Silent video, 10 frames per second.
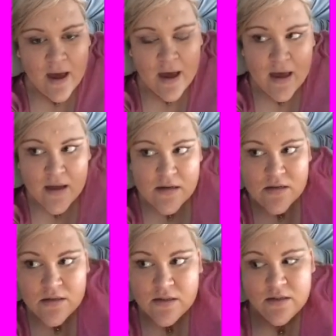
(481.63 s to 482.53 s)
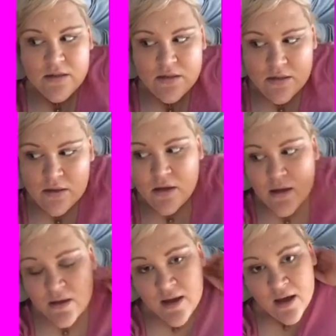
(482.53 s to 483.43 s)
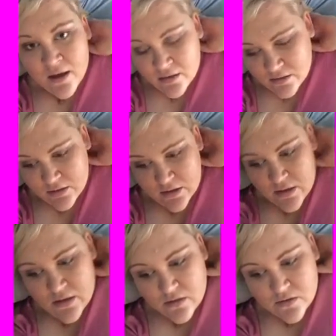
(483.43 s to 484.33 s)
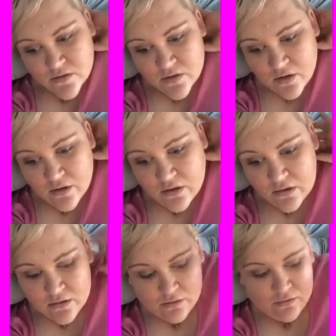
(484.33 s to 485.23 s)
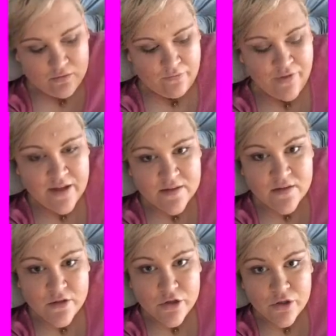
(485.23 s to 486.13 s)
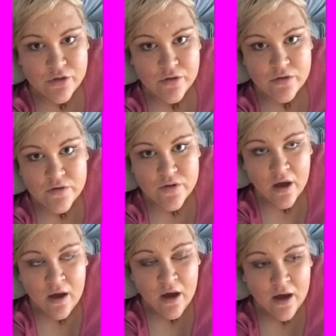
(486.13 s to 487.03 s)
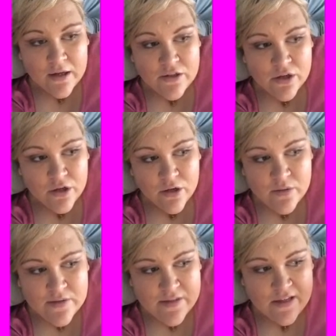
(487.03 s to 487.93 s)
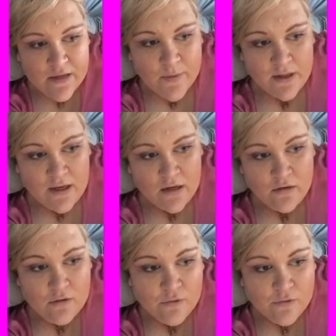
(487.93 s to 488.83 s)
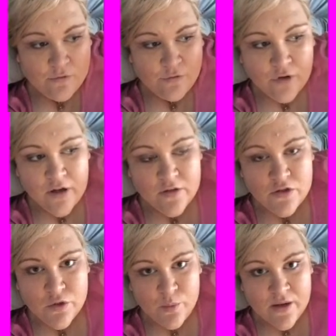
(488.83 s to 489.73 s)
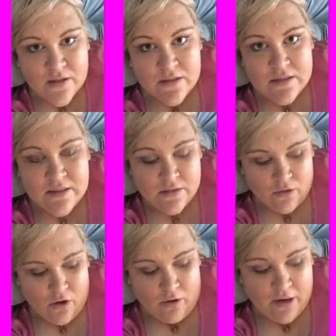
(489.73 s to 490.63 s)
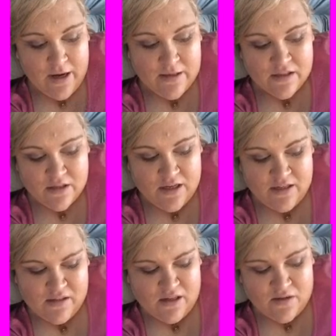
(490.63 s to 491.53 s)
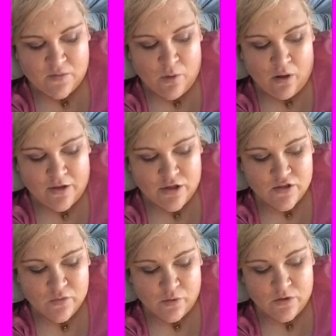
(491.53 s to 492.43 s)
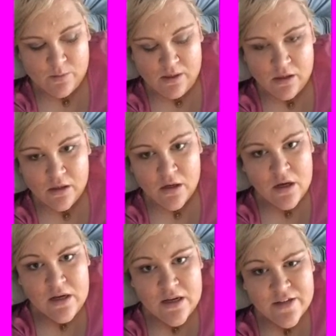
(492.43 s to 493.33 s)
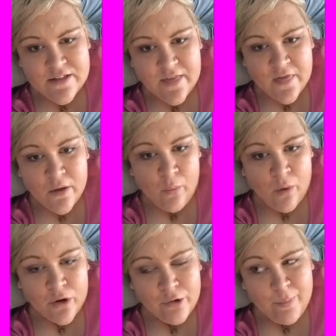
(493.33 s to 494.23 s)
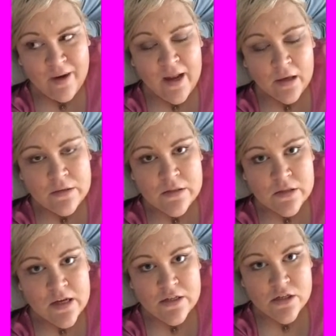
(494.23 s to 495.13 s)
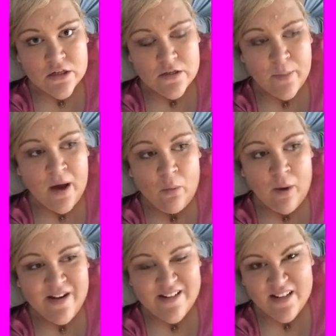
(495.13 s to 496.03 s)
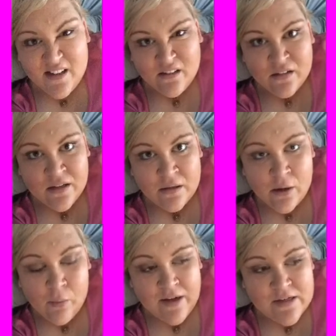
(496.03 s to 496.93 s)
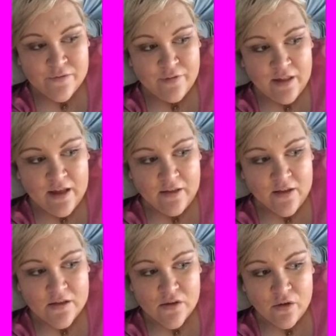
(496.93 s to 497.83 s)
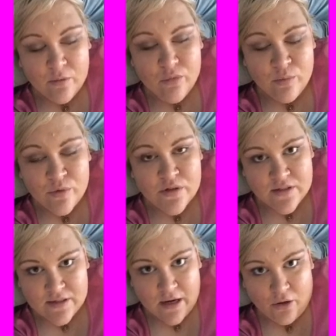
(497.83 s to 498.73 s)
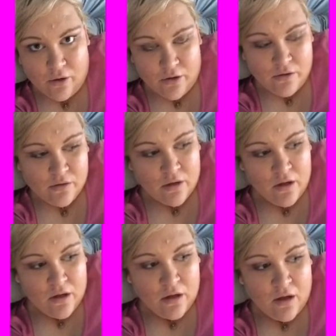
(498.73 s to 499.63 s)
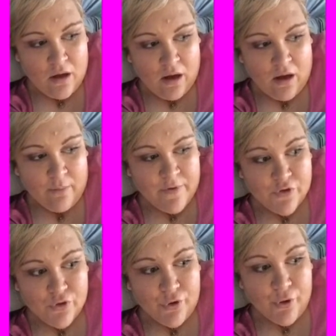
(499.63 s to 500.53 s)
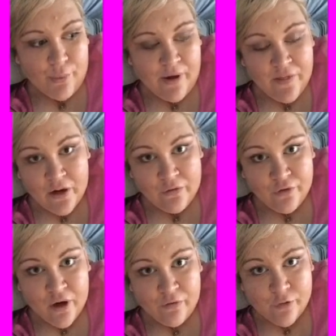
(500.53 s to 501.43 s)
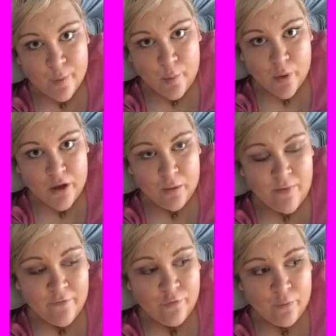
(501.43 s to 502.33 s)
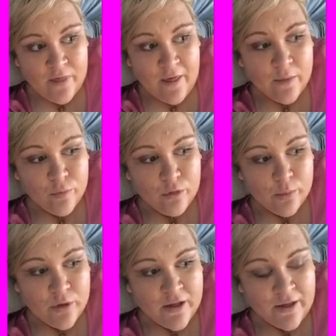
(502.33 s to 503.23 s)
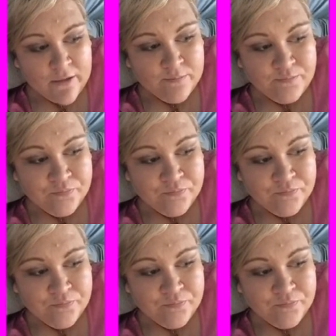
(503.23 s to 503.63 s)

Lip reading: And yeah, so that's the news. I don't go and see him again for another 2 weeks because he's on holidays. He said as well, he said what it'll be now is it's just about waiting and waiting for the healing. So the moon boot's staying on. There's no way that I'd feel comfortable walking on my foot without the moon boot yet.